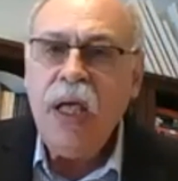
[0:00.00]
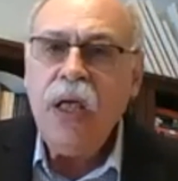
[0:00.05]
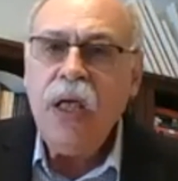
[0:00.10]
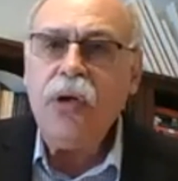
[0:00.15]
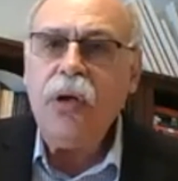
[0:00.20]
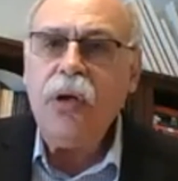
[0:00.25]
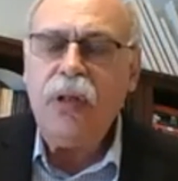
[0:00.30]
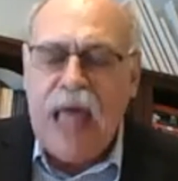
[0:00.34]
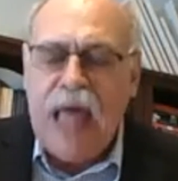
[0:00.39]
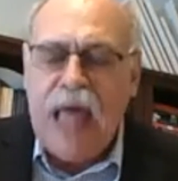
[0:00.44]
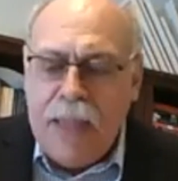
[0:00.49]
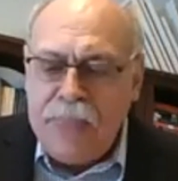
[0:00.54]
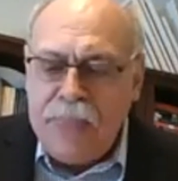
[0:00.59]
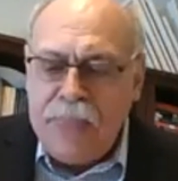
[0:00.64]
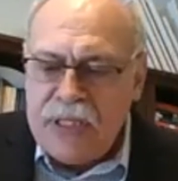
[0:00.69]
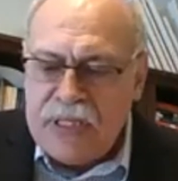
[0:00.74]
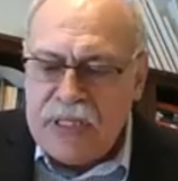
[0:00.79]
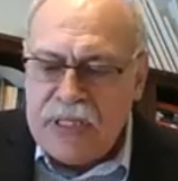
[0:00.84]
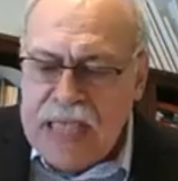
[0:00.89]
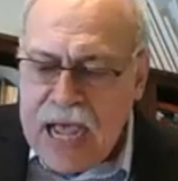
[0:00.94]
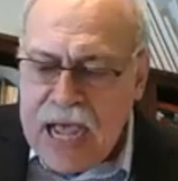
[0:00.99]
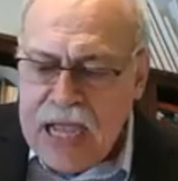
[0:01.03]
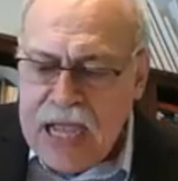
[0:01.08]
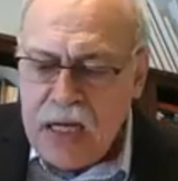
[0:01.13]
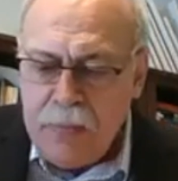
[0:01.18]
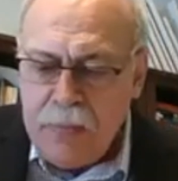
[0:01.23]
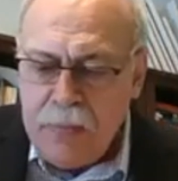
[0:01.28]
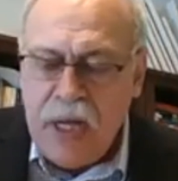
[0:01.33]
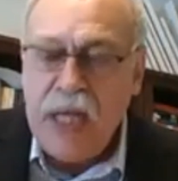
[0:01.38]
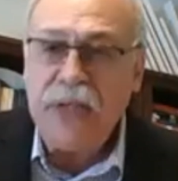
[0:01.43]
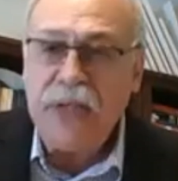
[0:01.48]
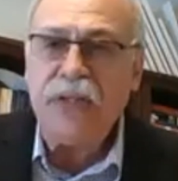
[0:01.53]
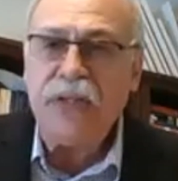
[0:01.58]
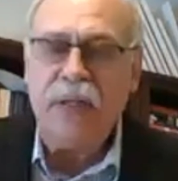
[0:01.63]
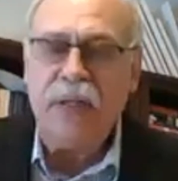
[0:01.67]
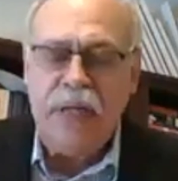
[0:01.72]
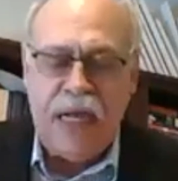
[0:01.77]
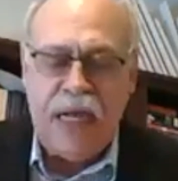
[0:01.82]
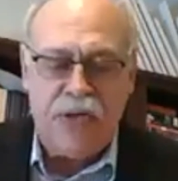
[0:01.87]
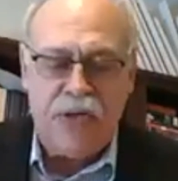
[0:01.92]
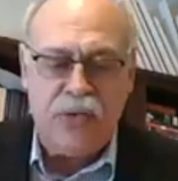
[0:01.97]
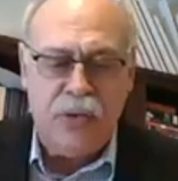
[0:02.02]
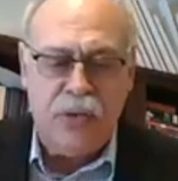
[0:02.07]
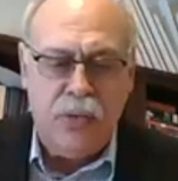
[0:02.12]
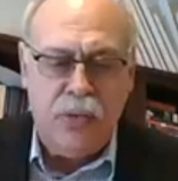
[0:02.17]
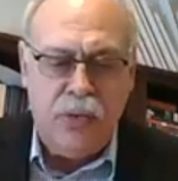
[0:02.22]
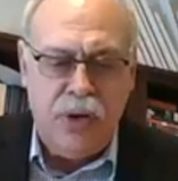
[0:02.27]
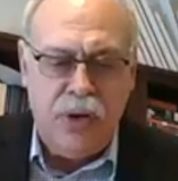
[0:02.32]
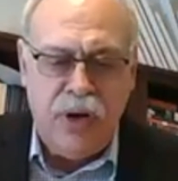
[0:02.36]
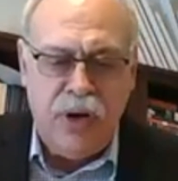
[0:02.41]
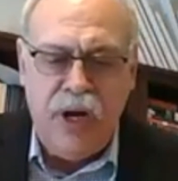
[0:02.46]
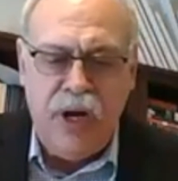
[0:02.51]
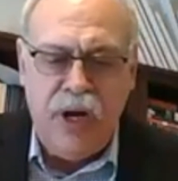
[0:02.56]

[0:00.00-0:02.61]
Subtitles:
Though Leibniz dynamized the natural order,